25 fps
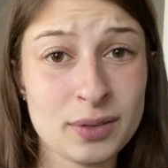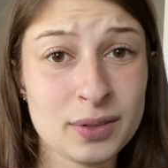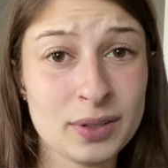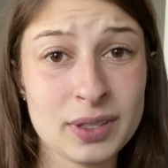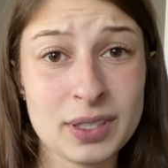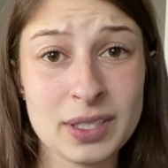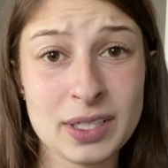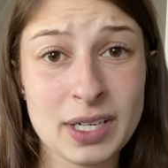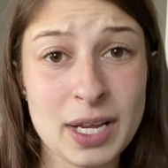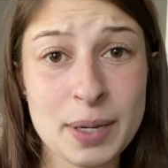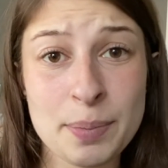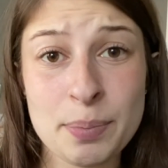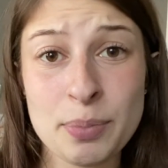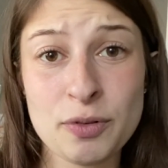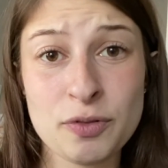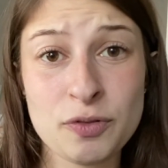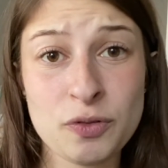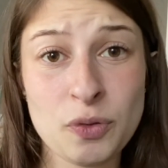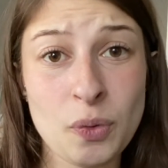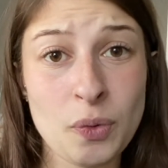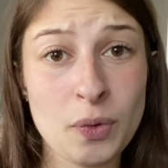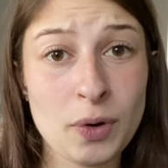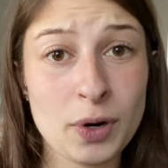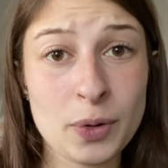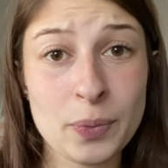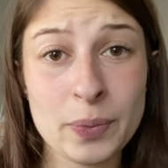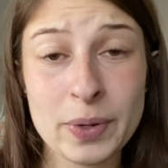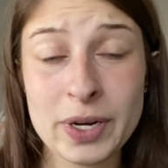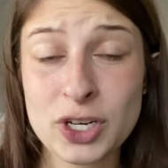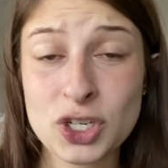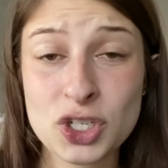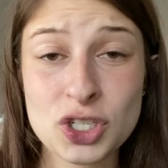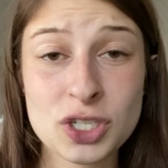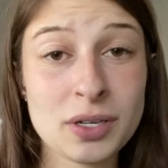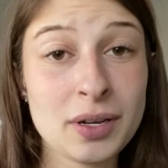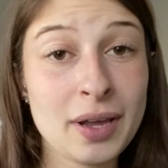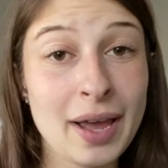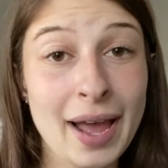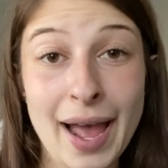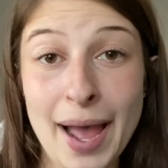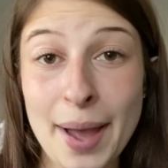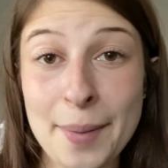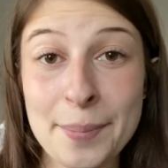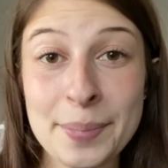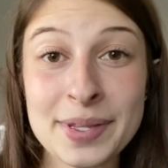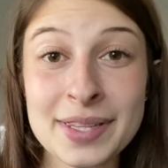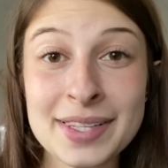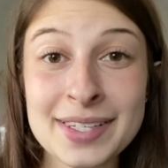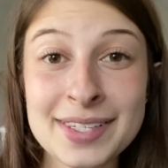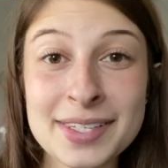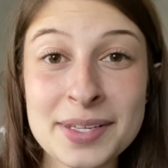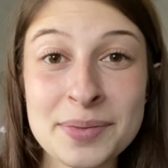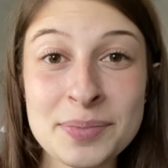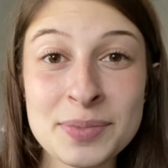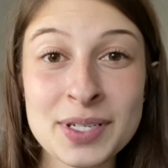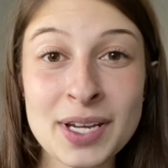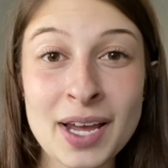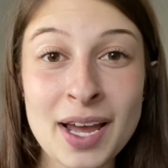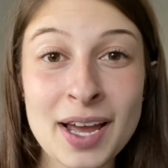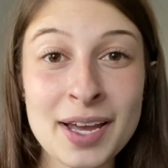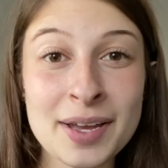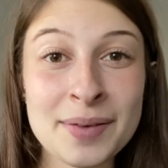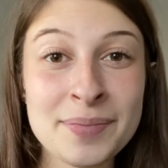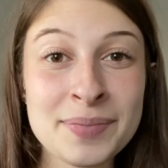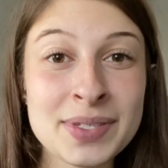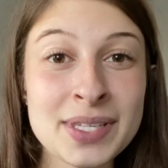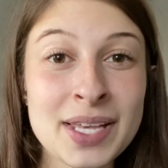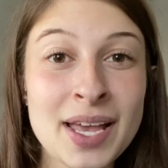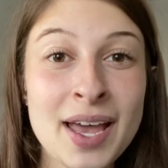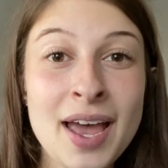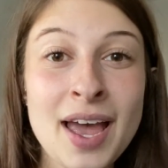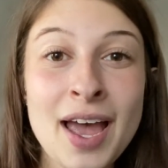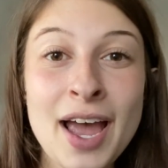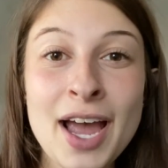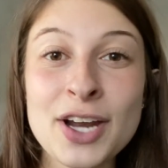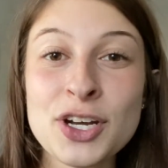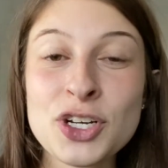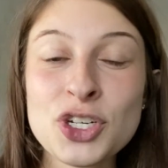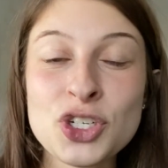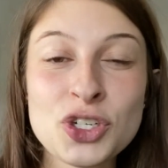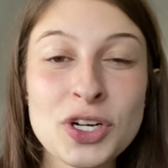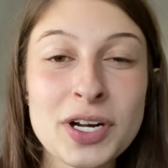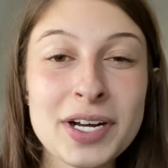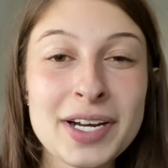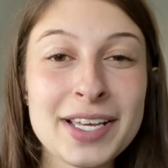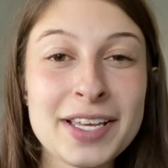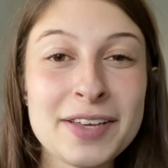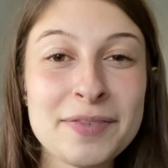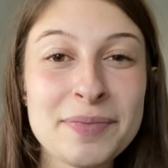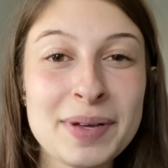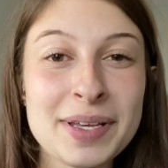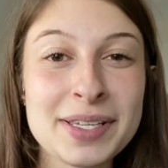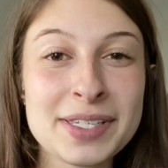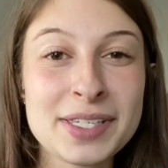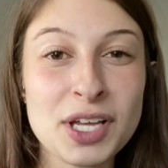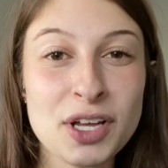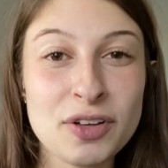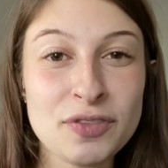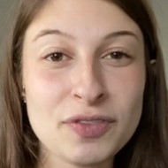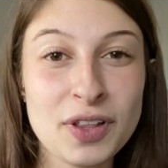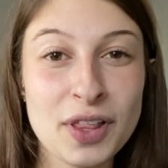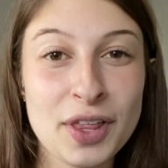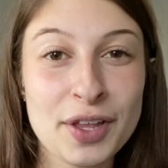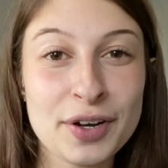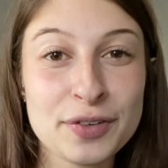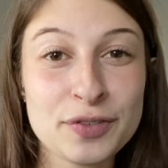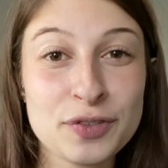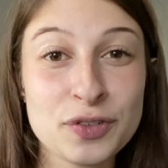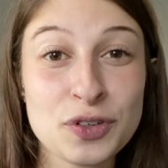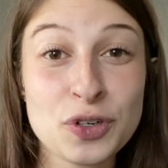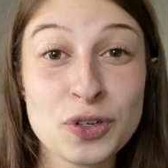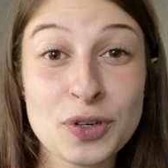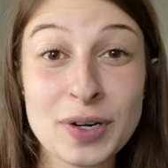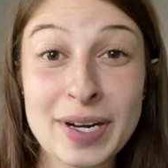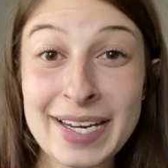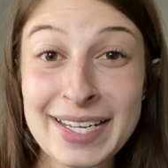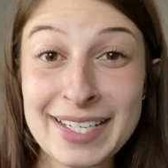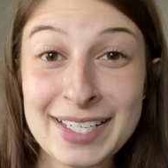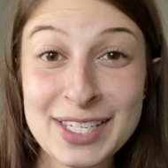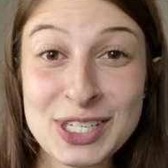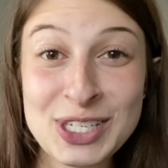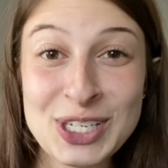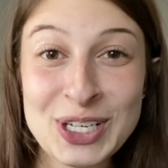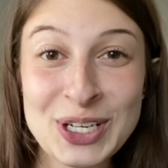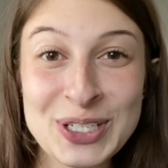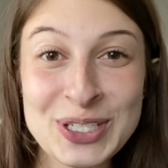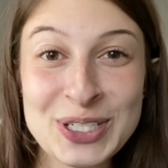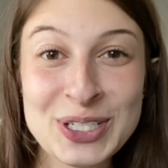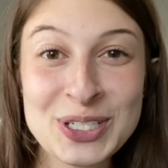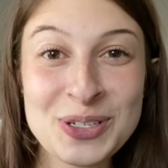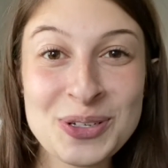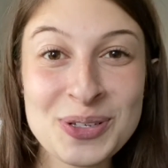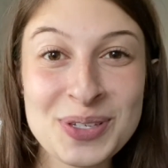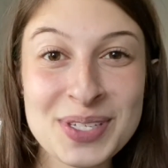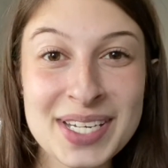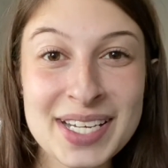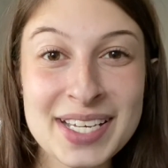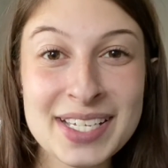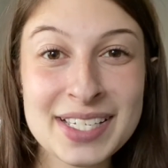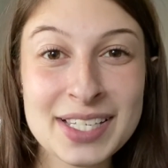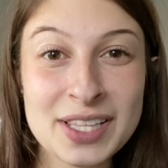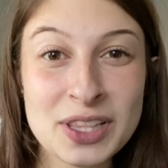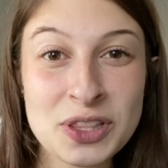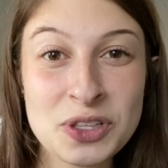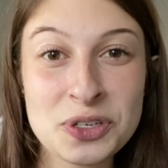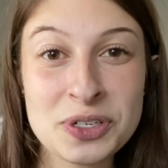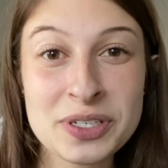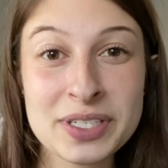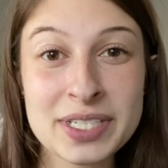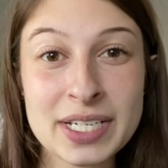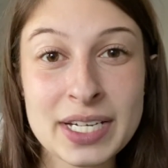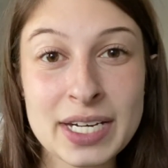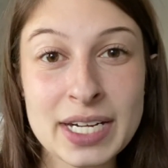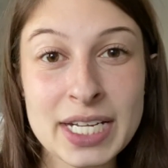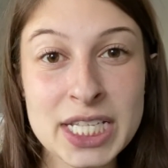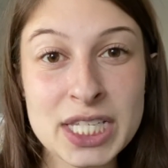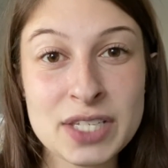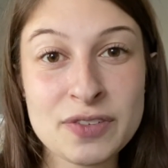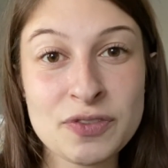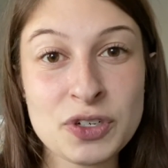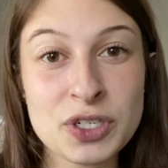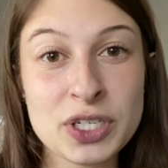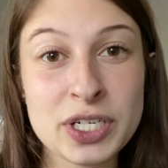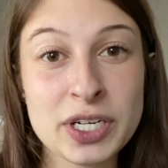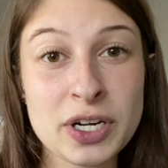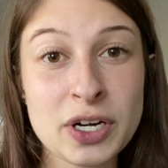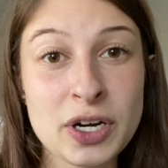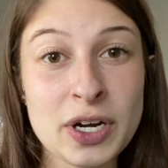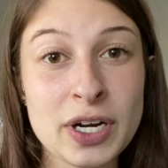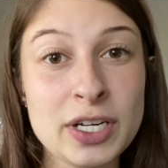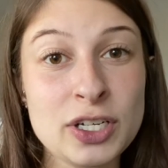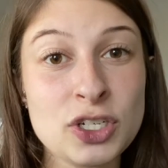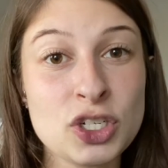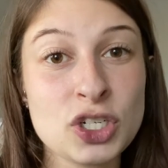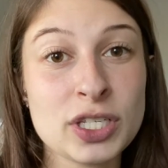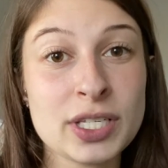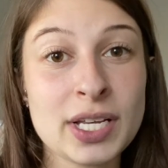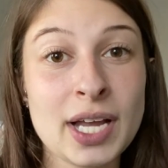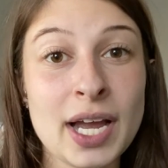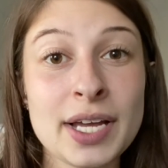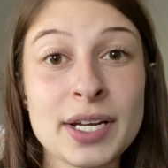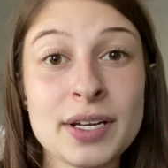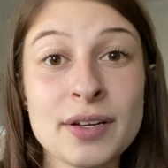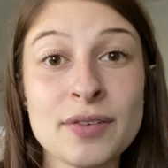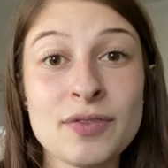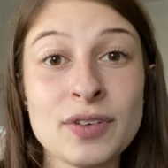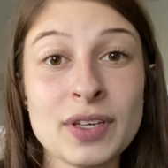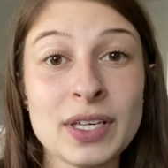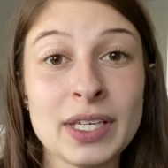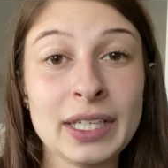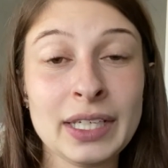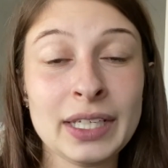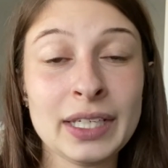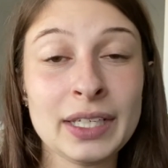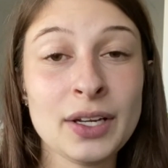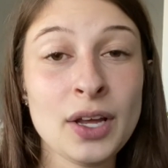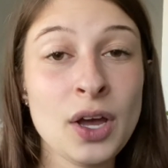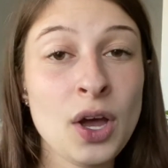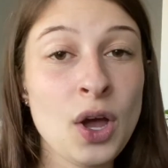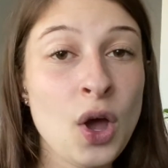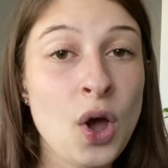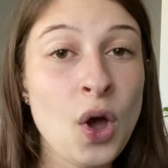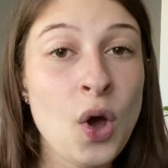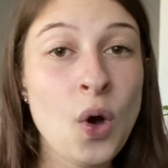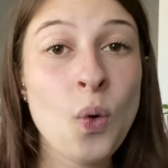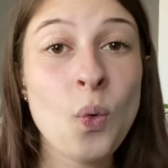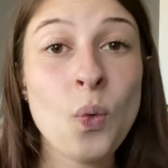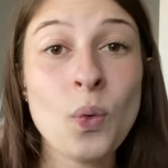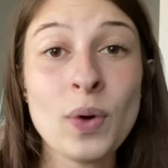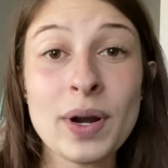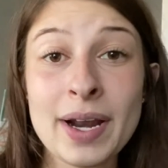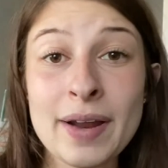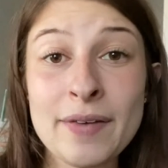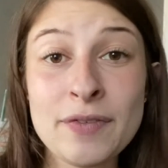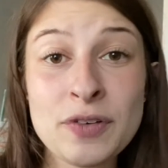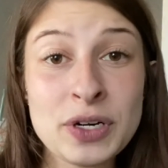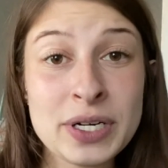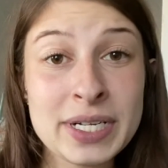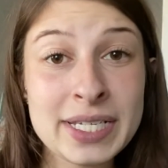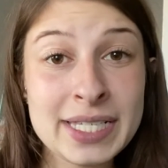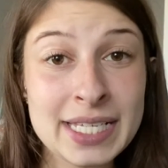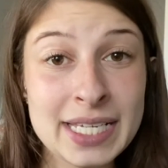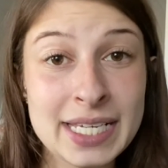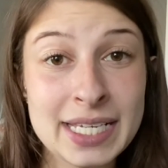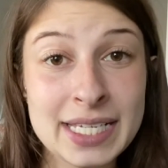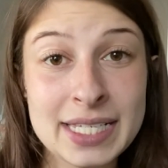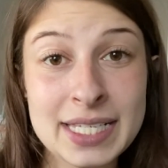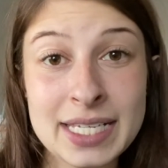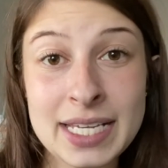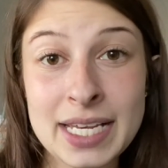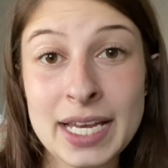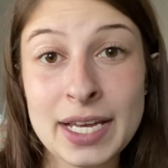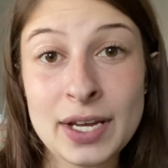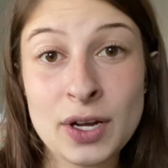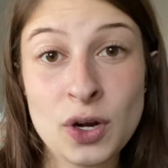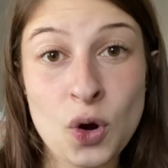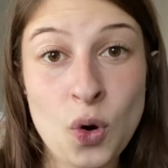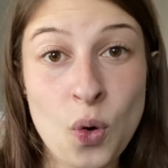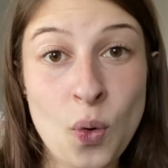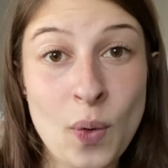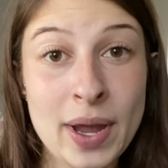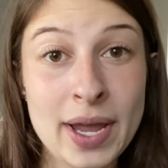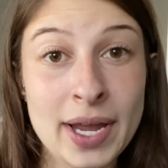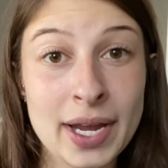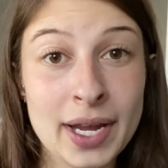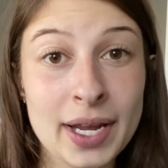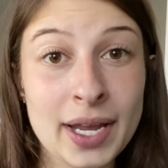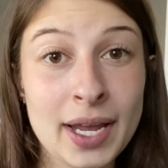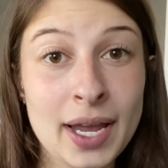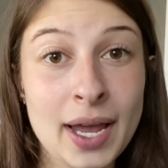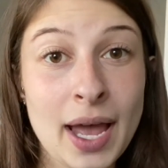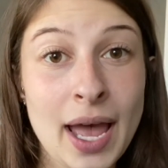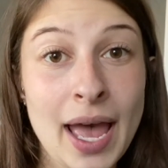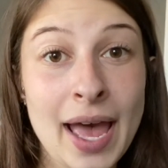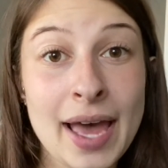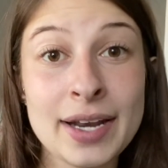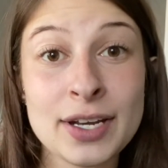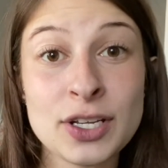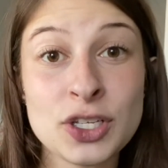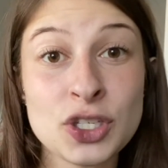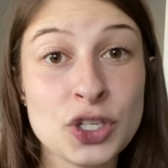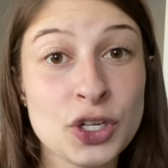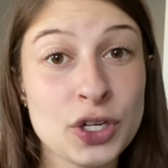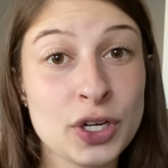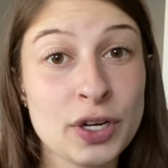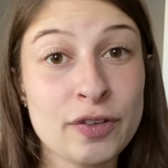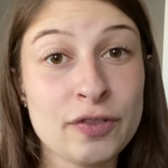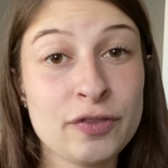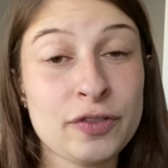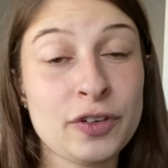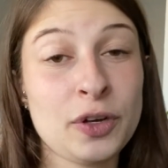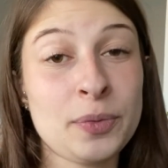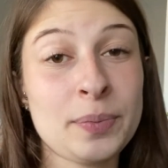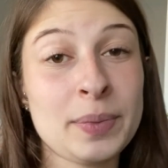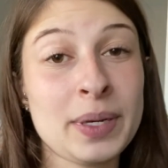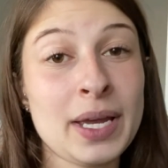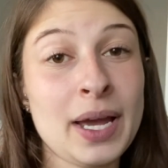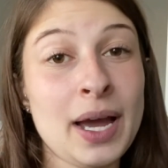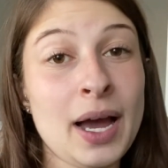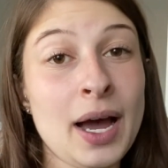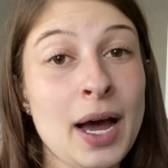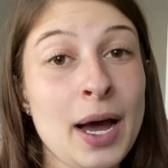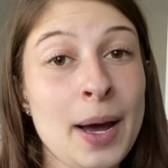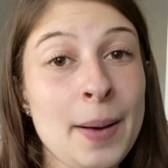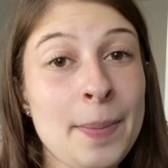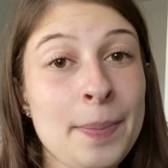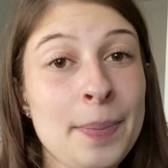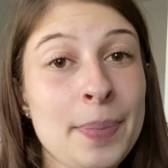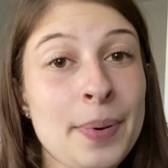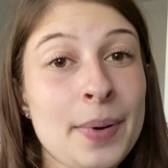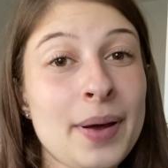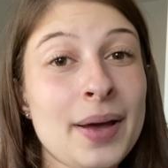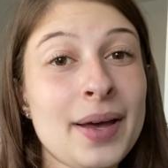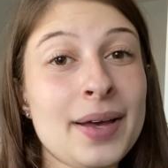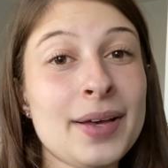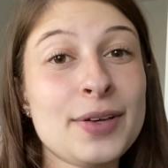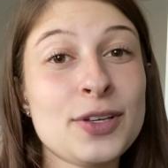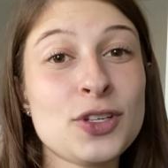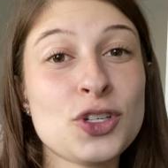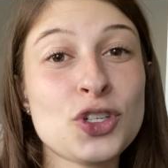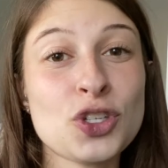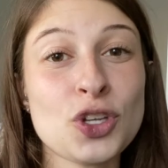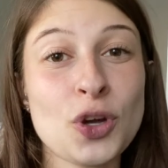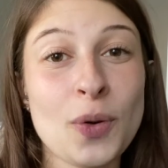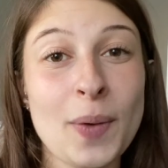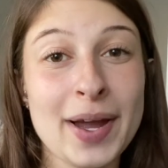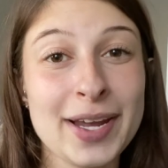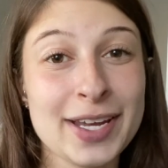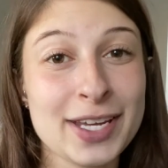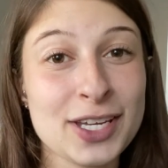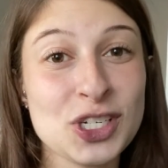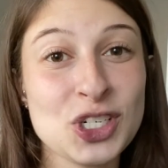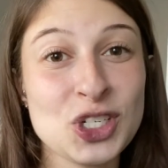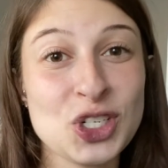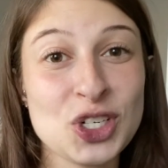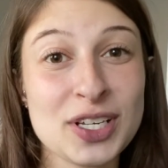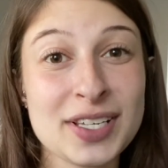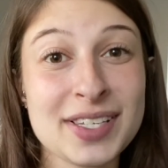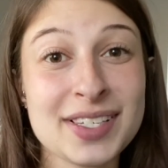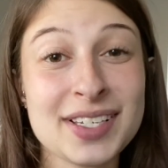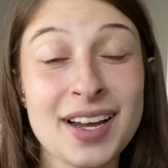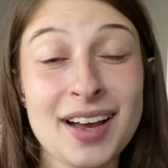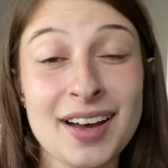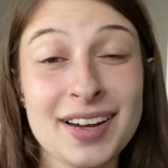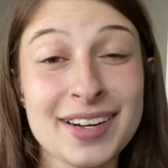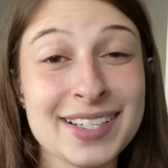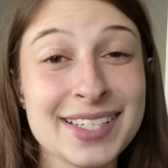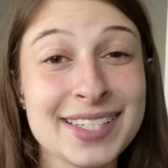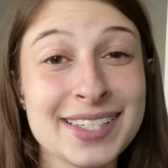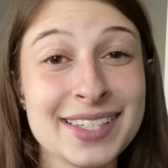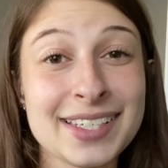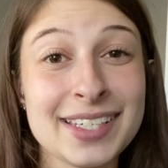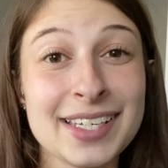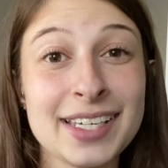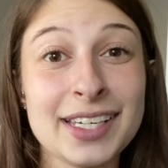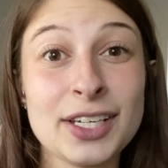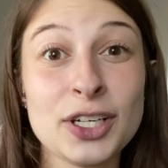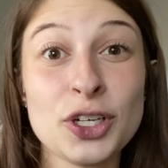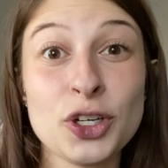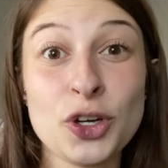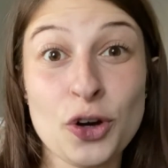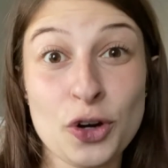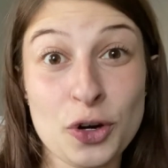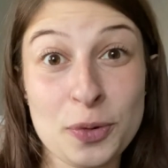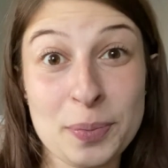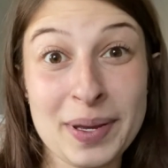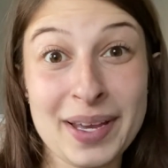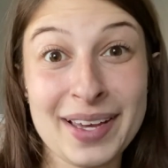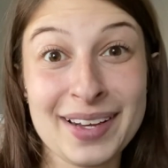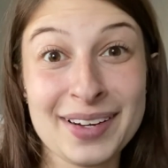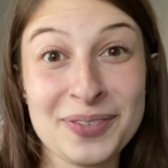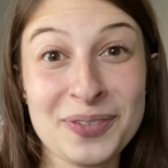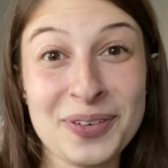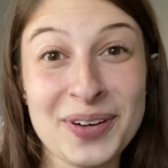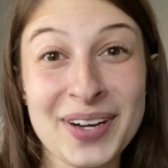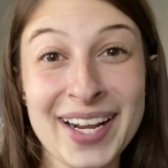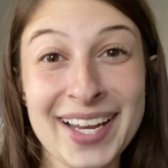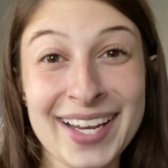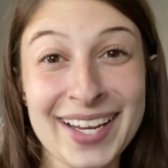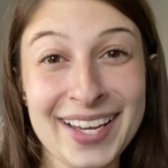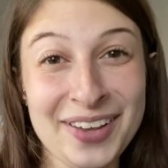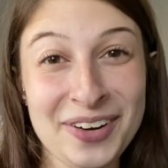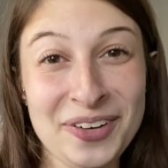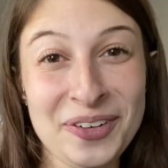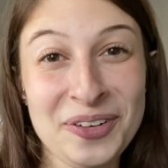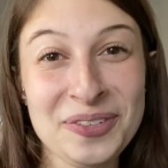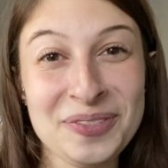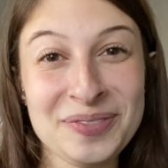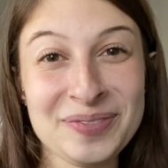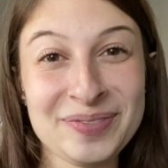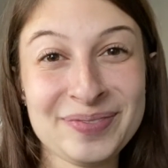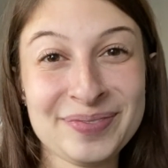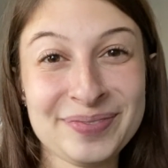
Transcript: the night before, which happens sometimes. I just try to give myself a lot of grace on Tuesdays and Thursday nights for dinner and just kind of eat whatever is easy and quick and is gonna fill me up so I can just honestly go to bed when I get home.